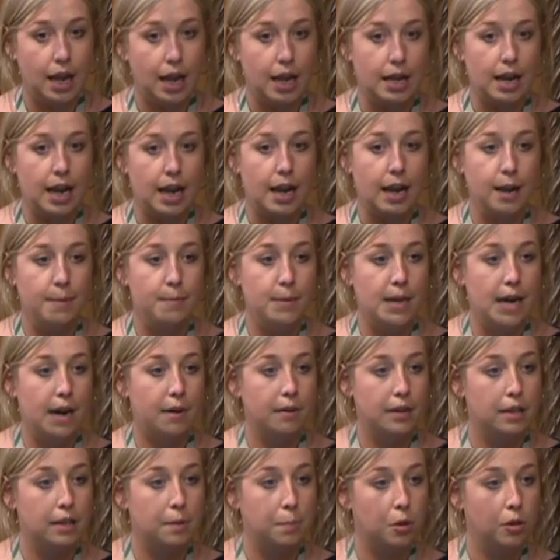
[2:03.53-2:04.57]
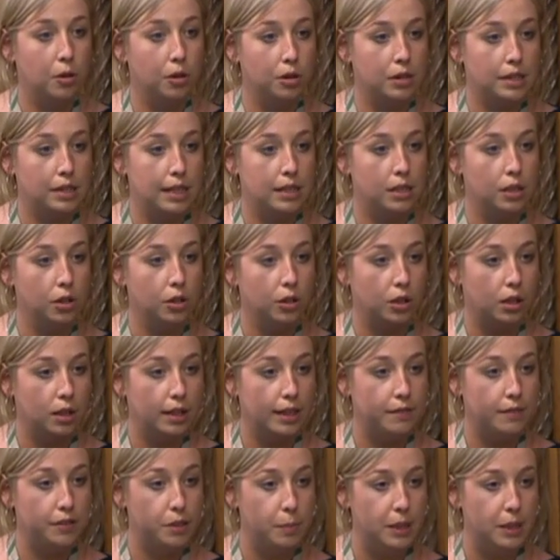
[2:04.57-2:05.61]
And I'm now in the process,
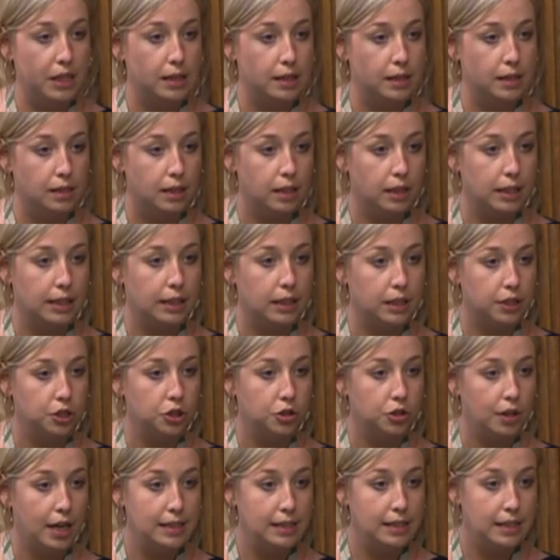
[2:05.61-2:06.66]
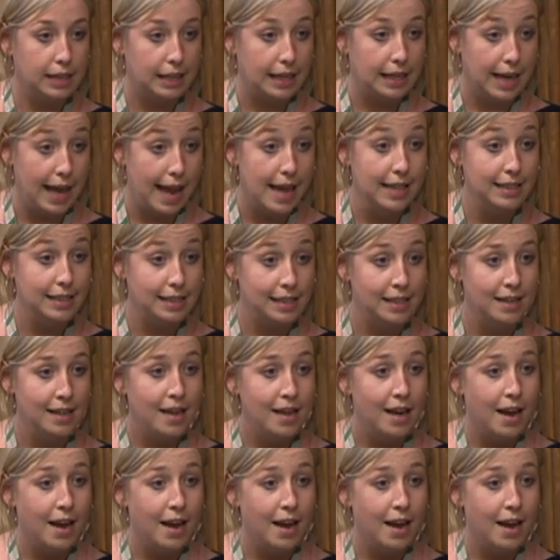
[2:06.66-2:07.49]
luckily, of speaking to Link and trying to get